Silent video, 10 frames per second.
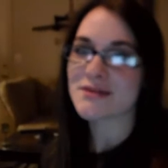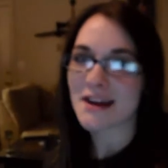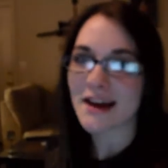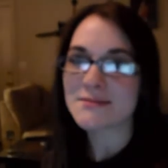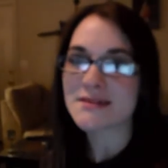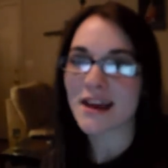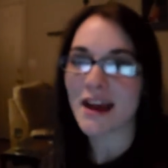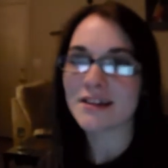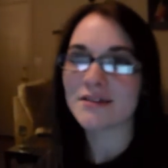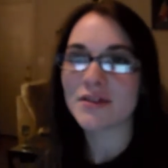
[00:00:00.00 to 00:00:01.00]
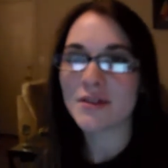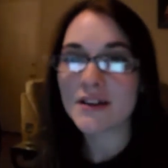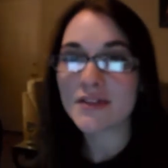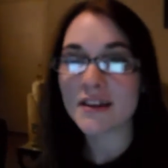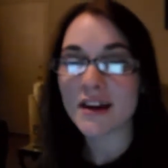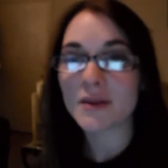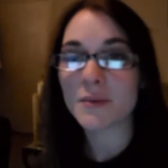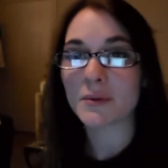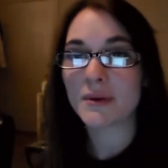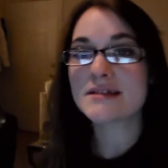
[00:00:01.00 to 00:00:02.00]
those times the end throughout the day
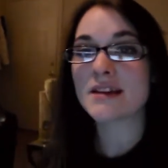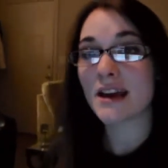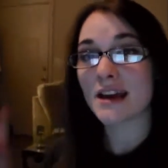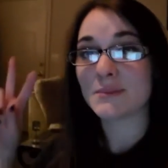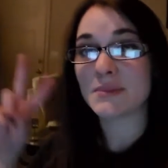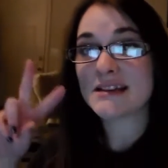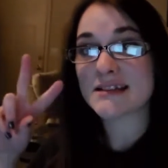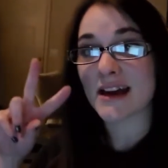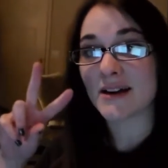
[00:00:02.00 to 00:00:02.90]
where we say peace